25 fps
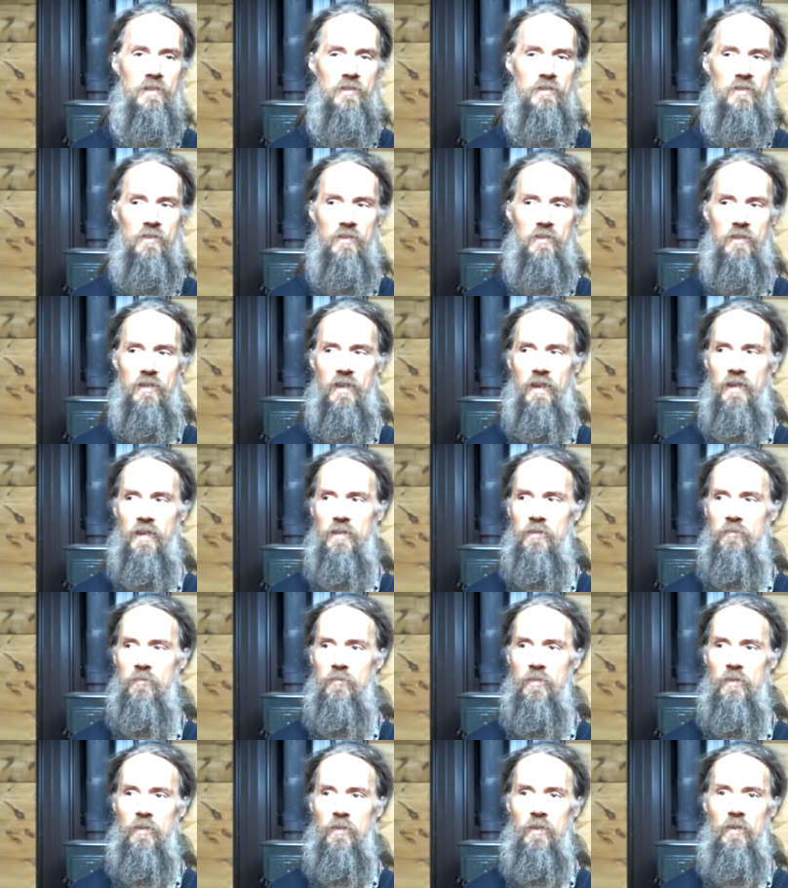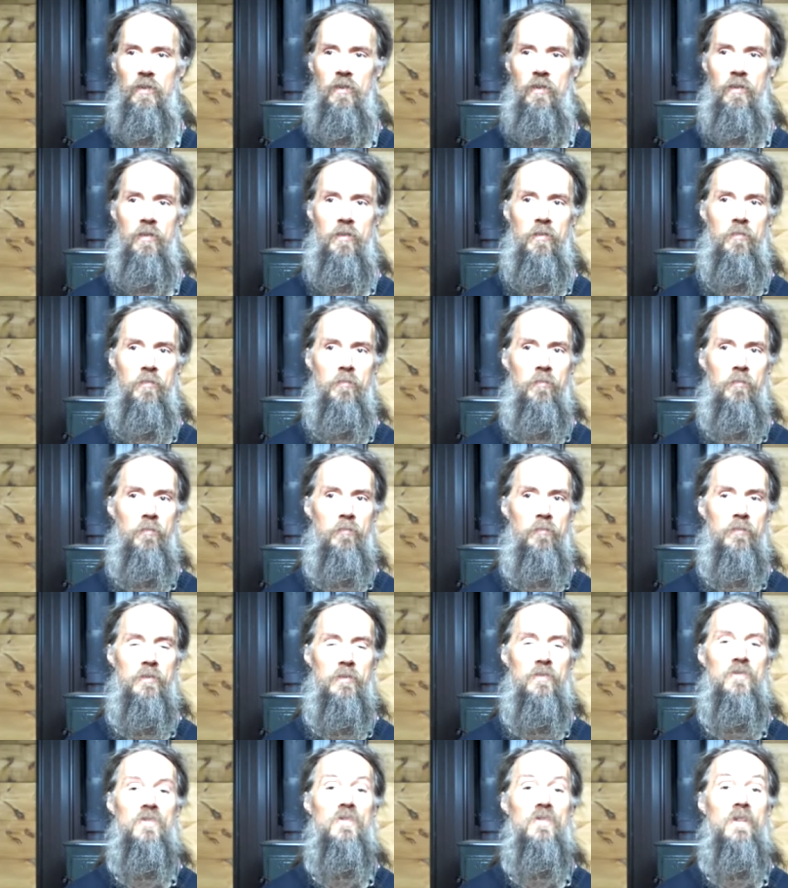is a kind of
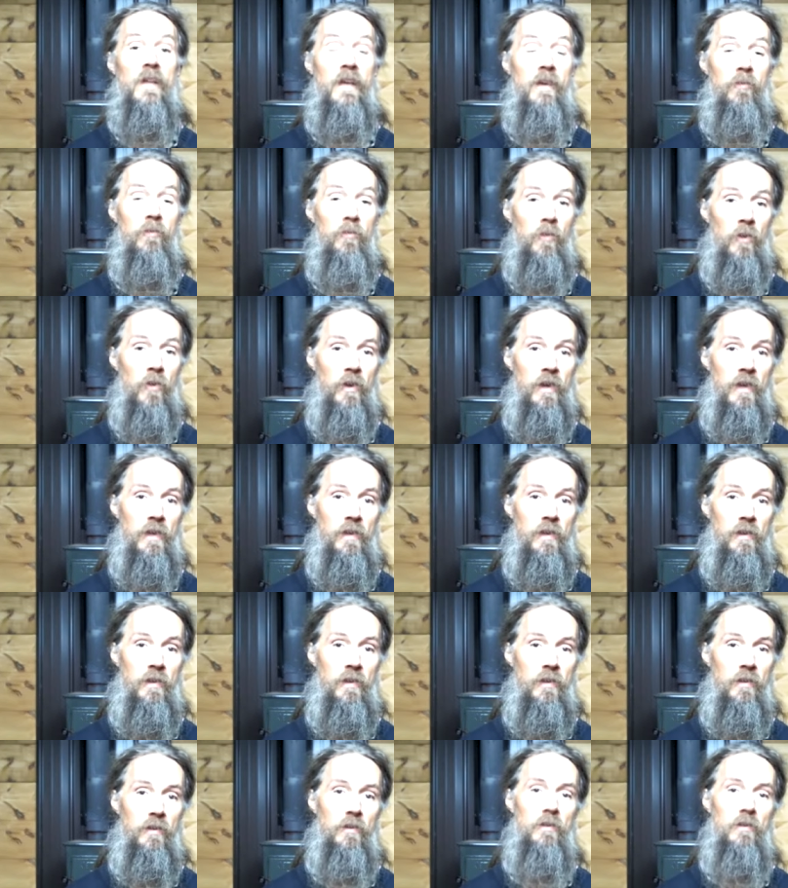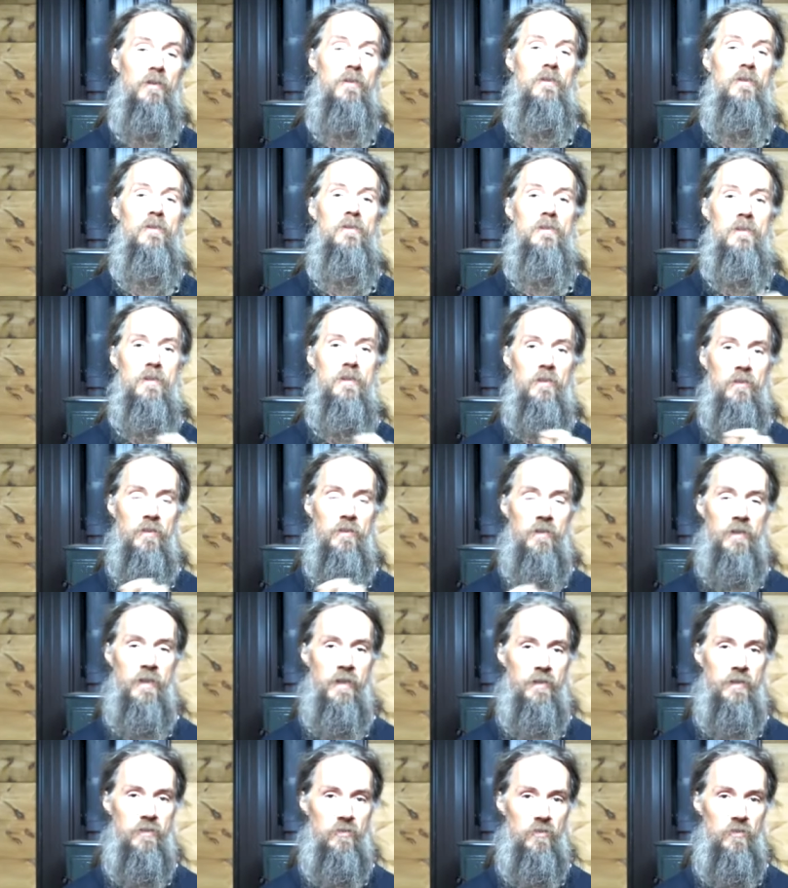slavery to the
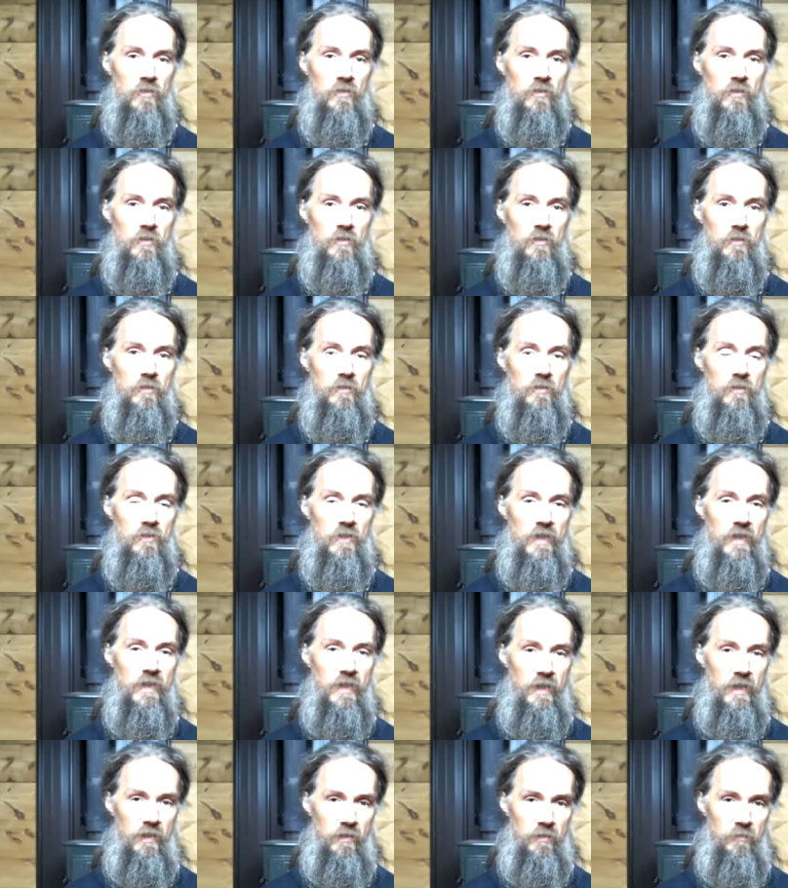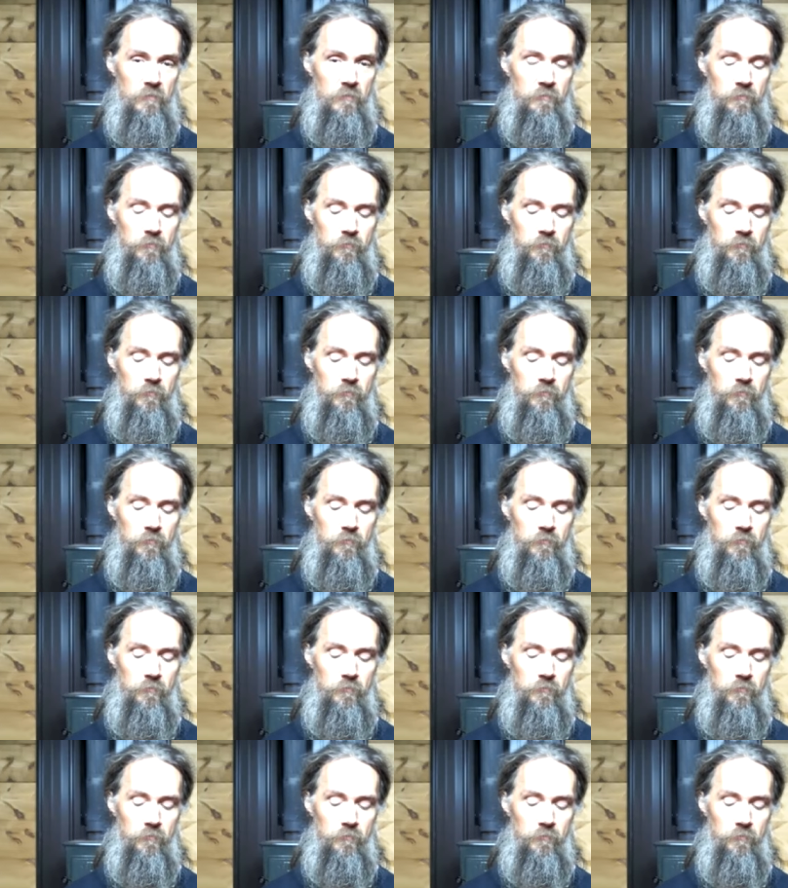next seeking